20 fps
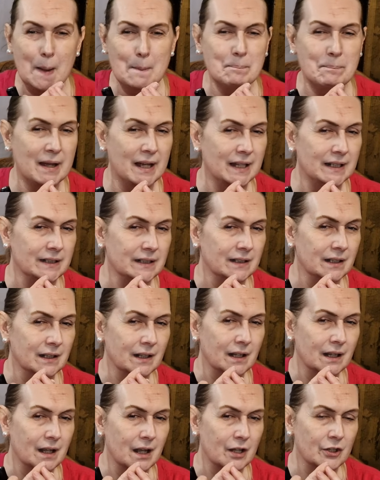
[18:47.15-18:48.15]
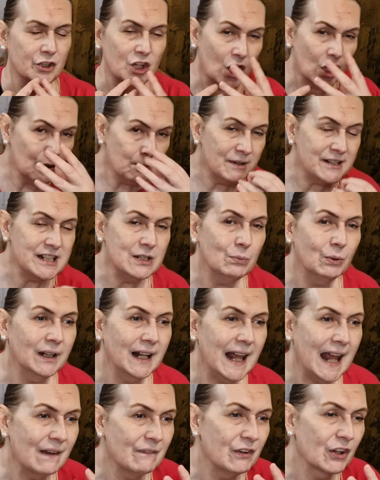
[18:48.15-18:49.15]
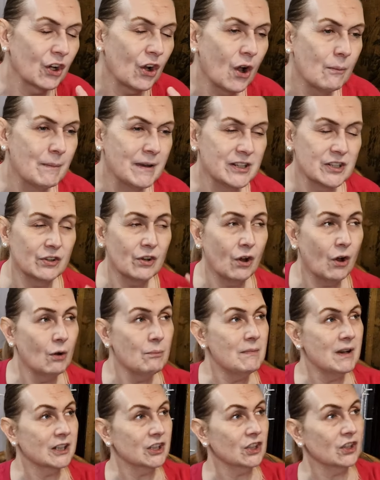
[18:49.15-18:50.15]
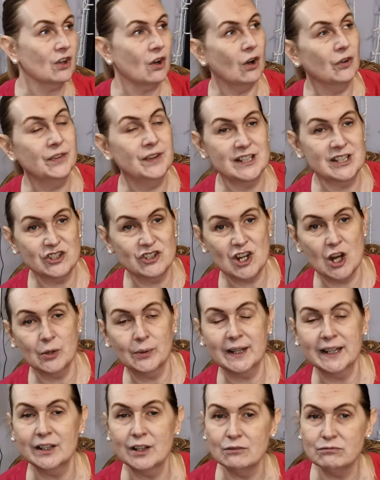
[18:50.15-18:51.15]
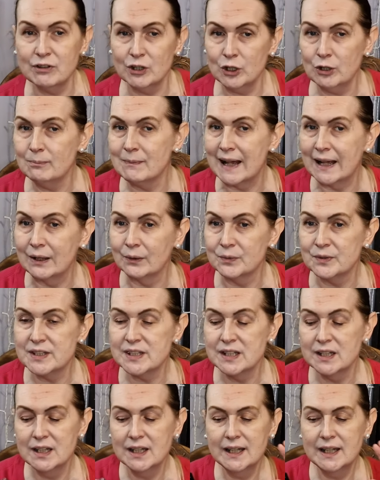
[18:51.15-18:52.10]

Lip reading: But nobody will ever comment on, oh my God, it's choking the room out.